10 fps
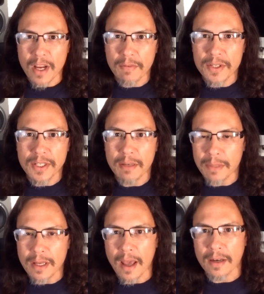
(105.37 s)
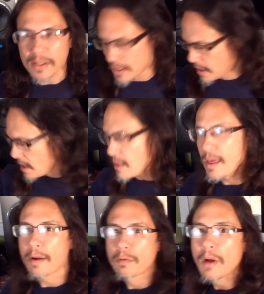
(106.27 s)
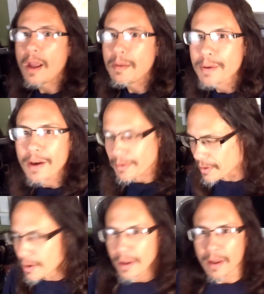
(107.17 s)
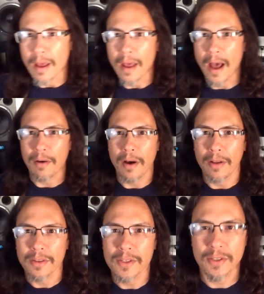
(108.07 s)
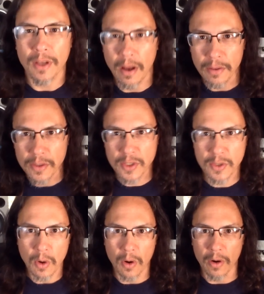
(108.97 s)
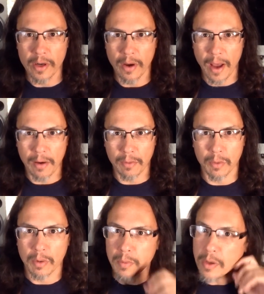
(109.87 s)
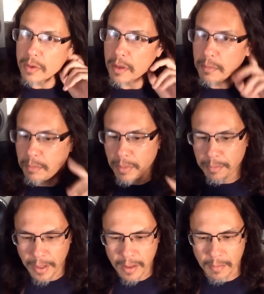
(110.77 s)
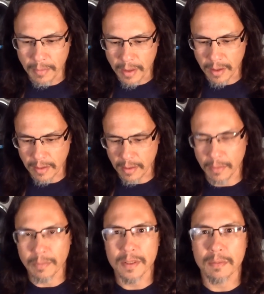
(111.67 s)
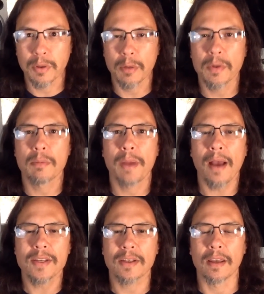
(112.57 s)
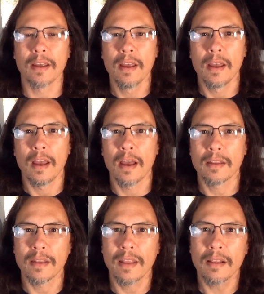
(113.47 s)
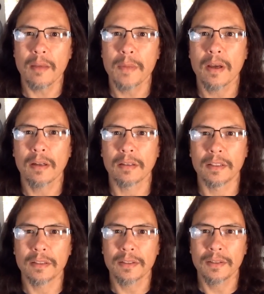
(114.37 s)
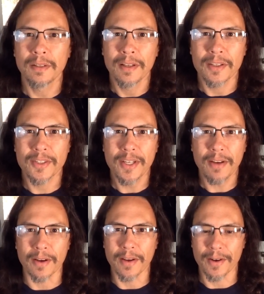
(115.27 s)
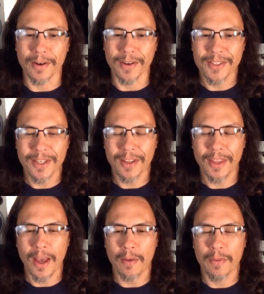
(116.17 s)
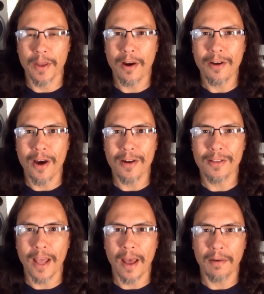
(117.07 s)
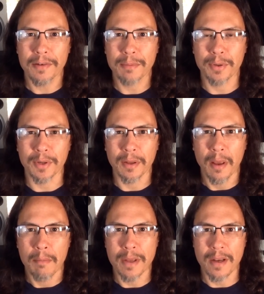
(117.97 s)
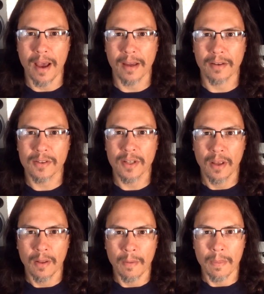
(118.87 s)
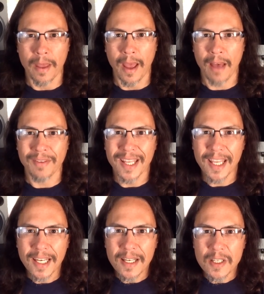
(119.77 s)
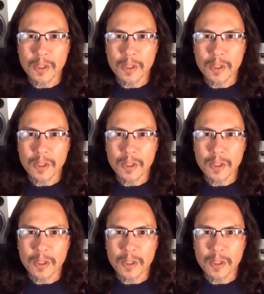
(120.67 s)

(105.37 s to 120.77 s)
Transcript: never seen bananas that ripe ever. Out on the store, you know, out where, you know, you can pick them and, you know, put them in your basket. And they let me on a little secret here. They said that they are not allowed to put bananas that have any